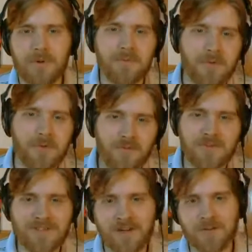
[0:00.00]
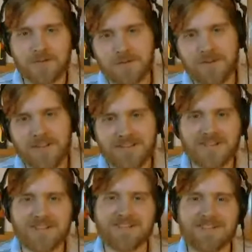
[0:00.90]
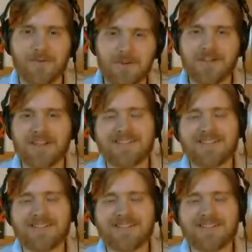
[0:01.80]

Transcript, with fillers: but in movies they don't do this, and it's not real."